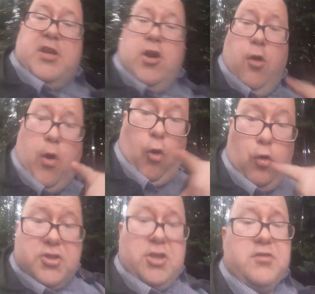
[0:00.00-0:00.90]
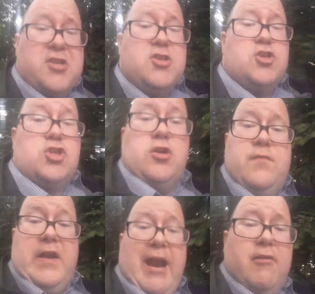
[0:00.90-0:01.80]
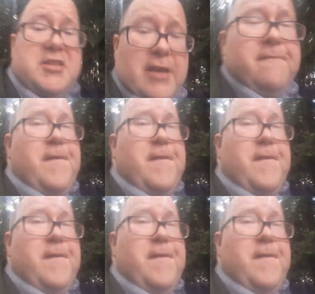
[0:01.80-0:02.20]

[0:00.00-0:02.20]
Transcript: know what also doesn't suit the narrative?